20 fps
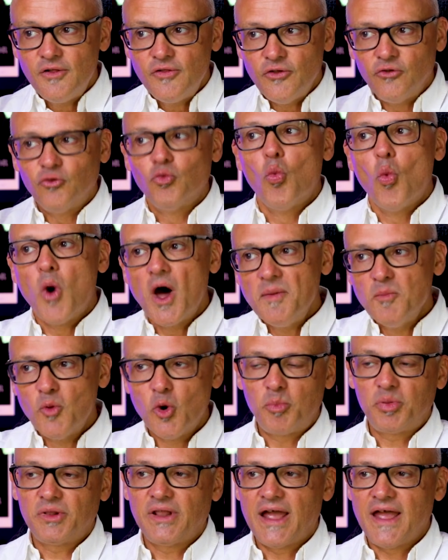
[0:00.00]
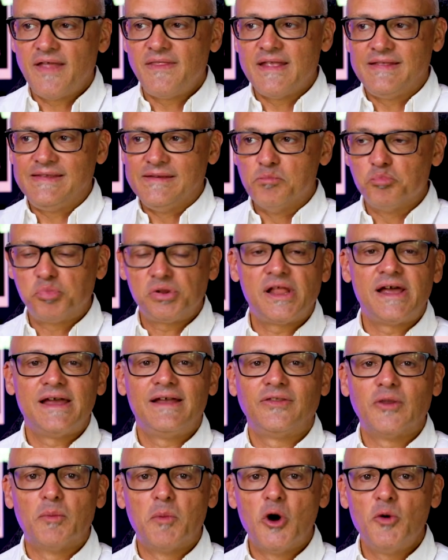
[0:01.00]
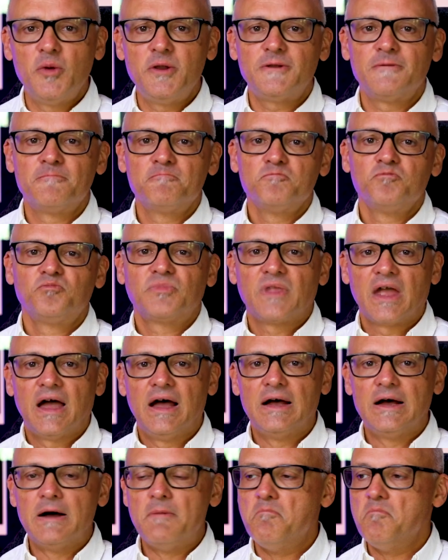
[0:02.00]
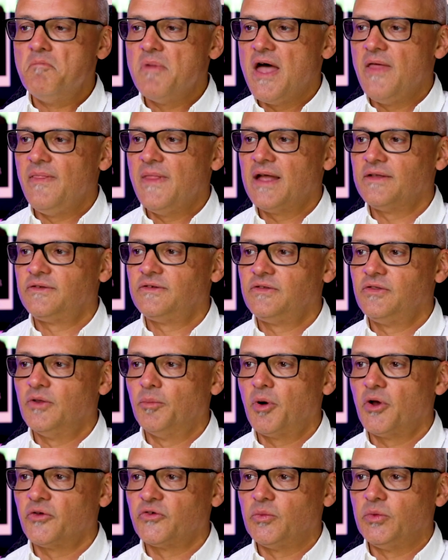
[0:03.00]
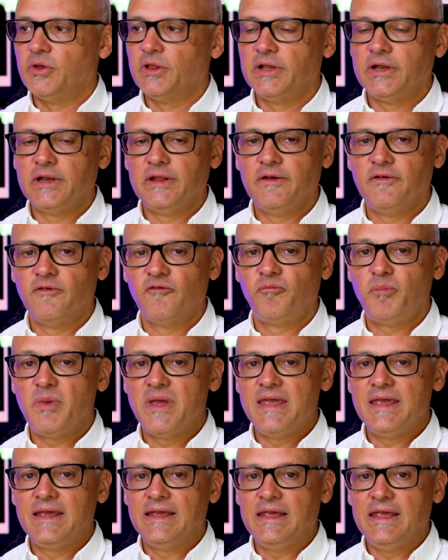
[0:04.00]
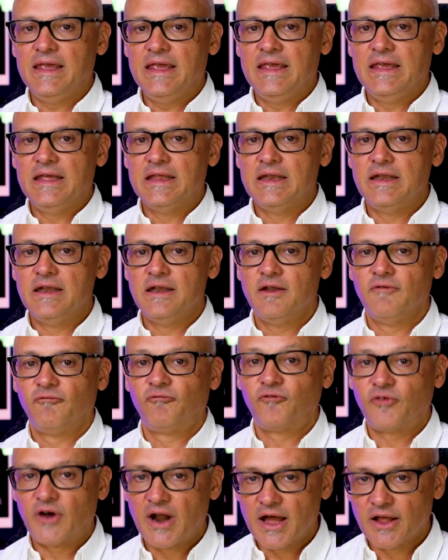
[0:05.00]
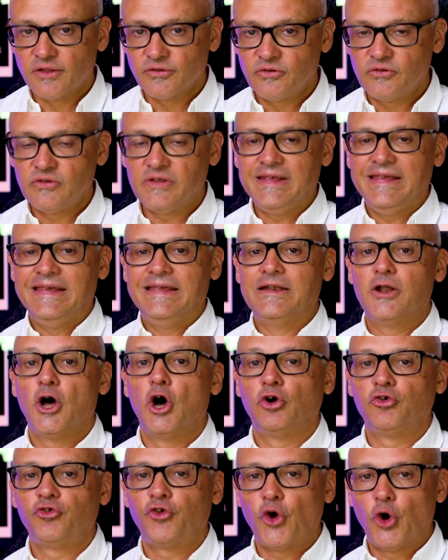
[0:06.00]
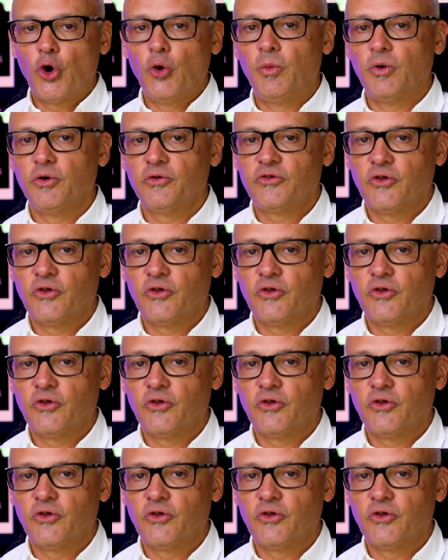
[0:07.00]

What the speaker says: There's one more plan that's in play at the moment, and that's the possibility of being in France in October.